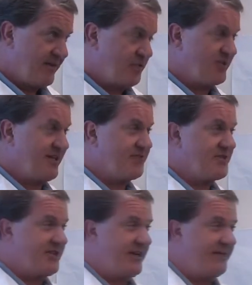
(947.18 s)
So what's
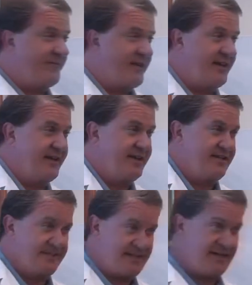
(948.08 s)
interesting
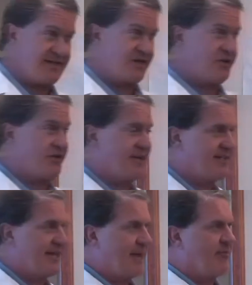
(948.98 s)
is, and that's a good
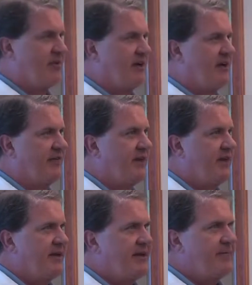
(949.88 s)
example of
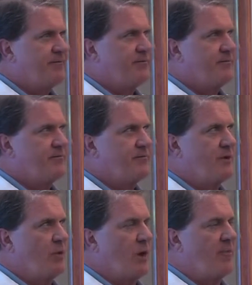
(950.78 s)

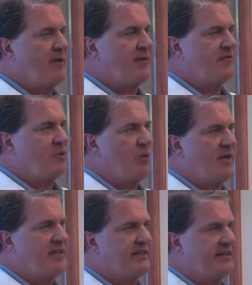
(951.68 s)
what becomes the
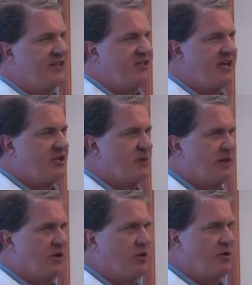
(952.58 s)
weakest link in the chain as we
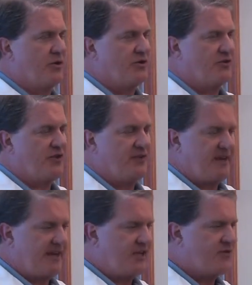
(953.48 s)
get older. So if you have
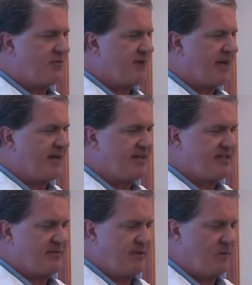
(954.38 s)
an injury
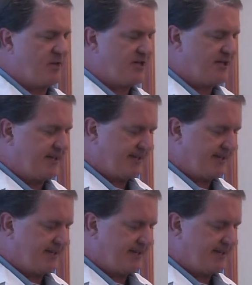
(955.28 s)
mechanism in which